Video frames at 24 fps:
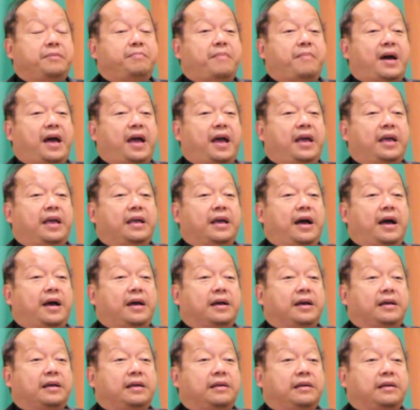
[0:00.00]
by
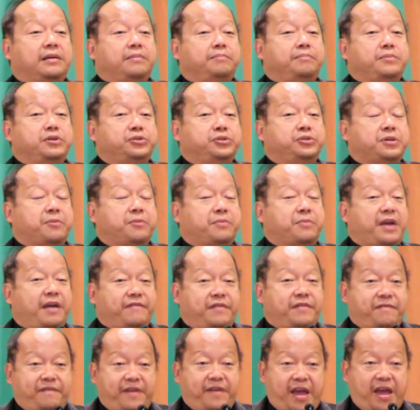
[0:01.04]
Bishop
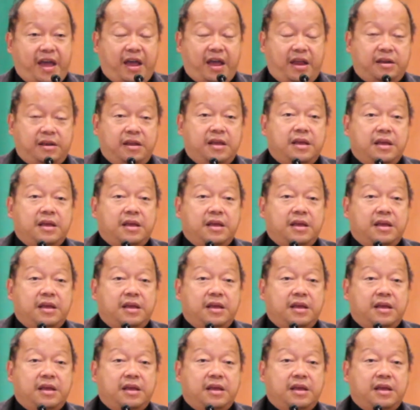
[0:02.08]
Kevin Van,